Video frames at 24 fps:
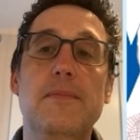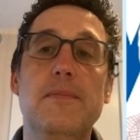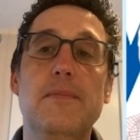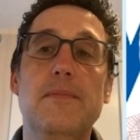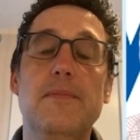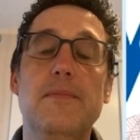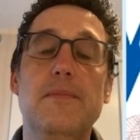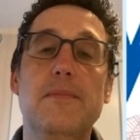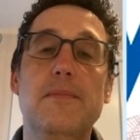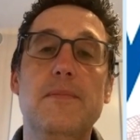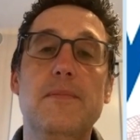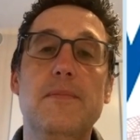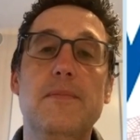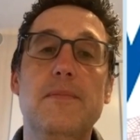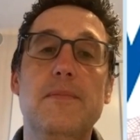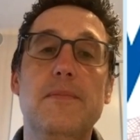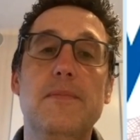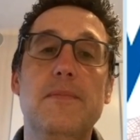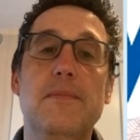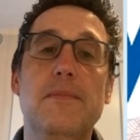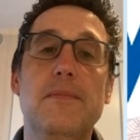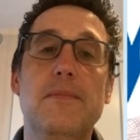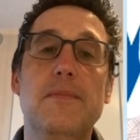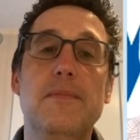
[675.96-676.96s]

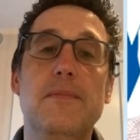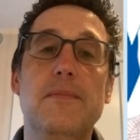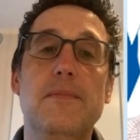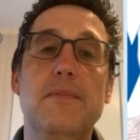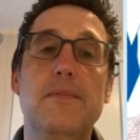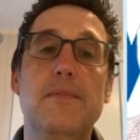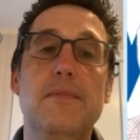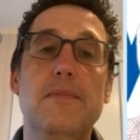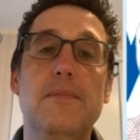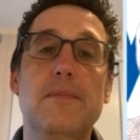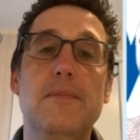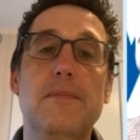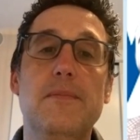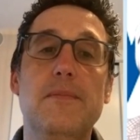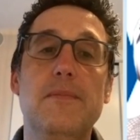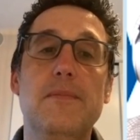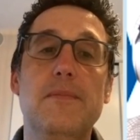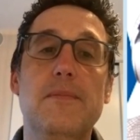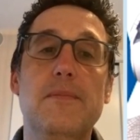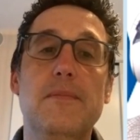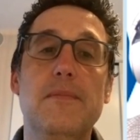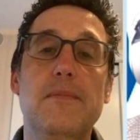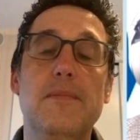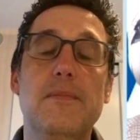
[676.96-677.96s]

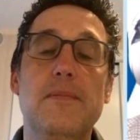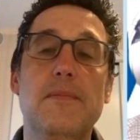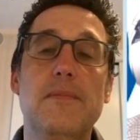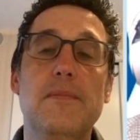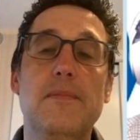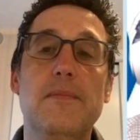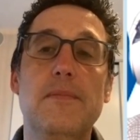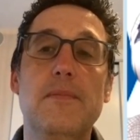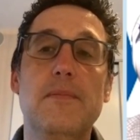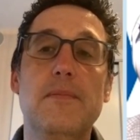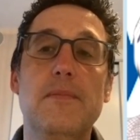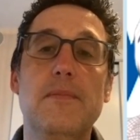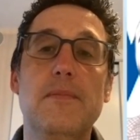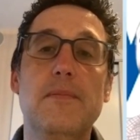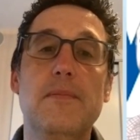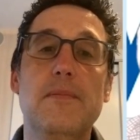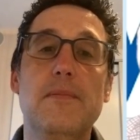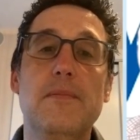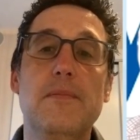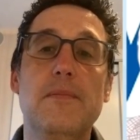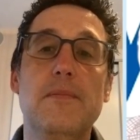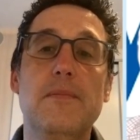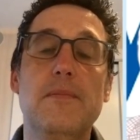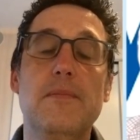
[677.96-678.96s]

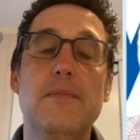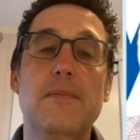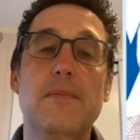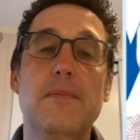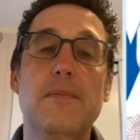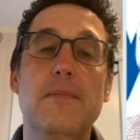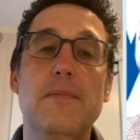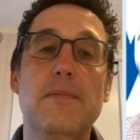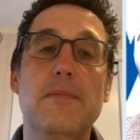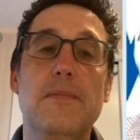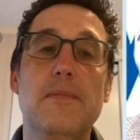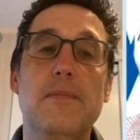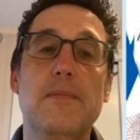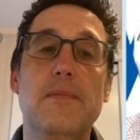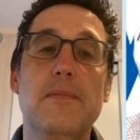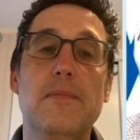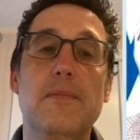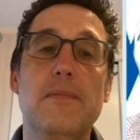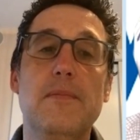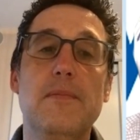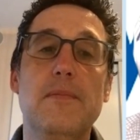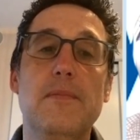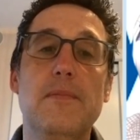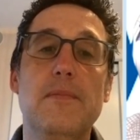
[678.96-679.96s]

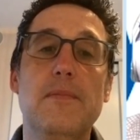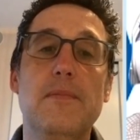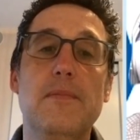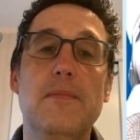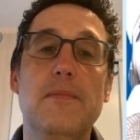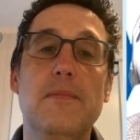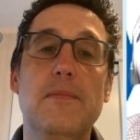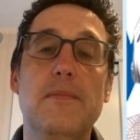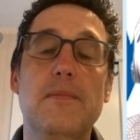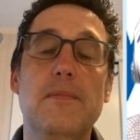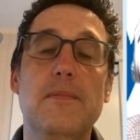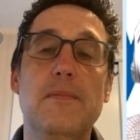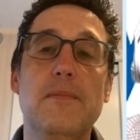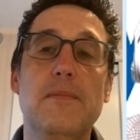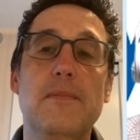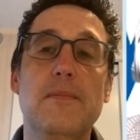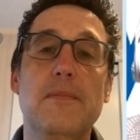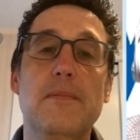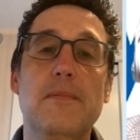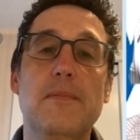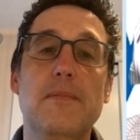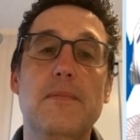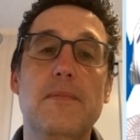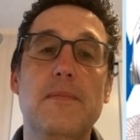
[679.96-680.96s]

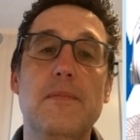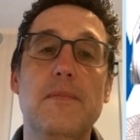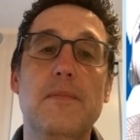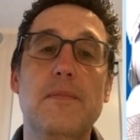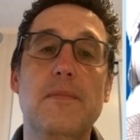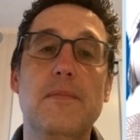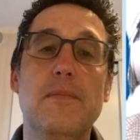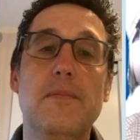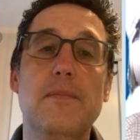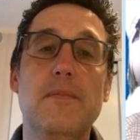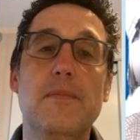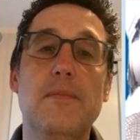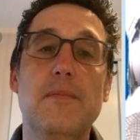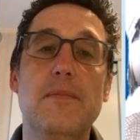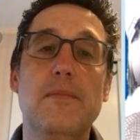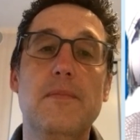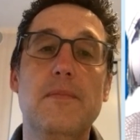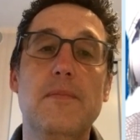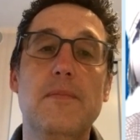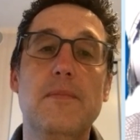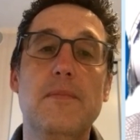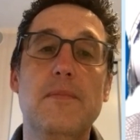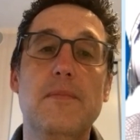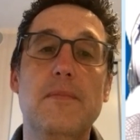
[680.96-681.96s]

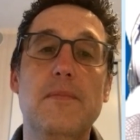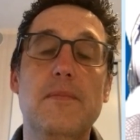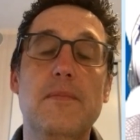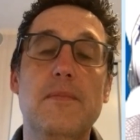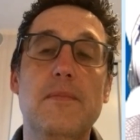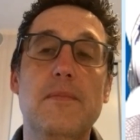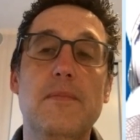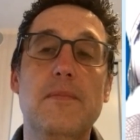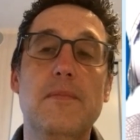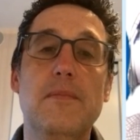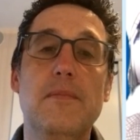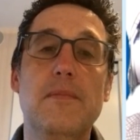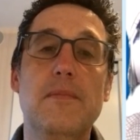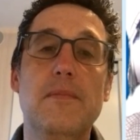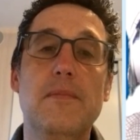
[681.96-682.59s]
The person shown says nothing.